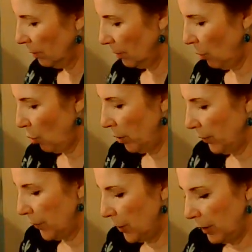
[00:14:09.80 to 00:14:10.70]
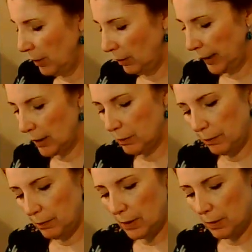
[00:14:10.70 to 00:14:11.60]
Or if you're going to like
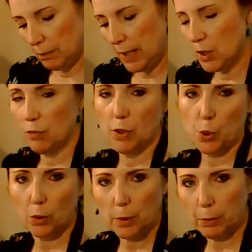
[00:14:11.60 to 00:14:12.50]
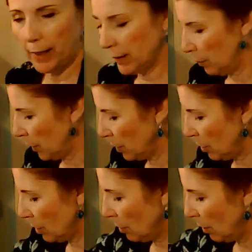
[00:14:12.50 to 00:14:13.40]
individually plate them, you can
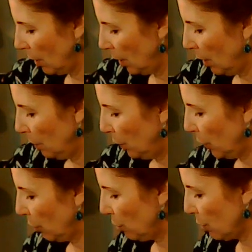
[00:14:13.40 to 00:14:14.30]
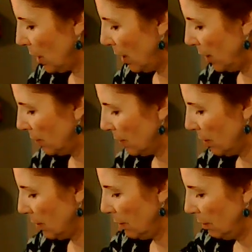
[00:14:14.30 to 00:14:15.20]
just put the
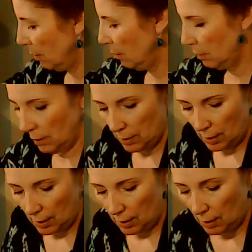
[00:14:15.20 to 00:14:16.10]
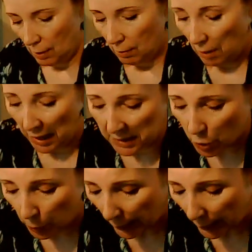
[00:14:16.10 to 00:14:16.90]
croutons on each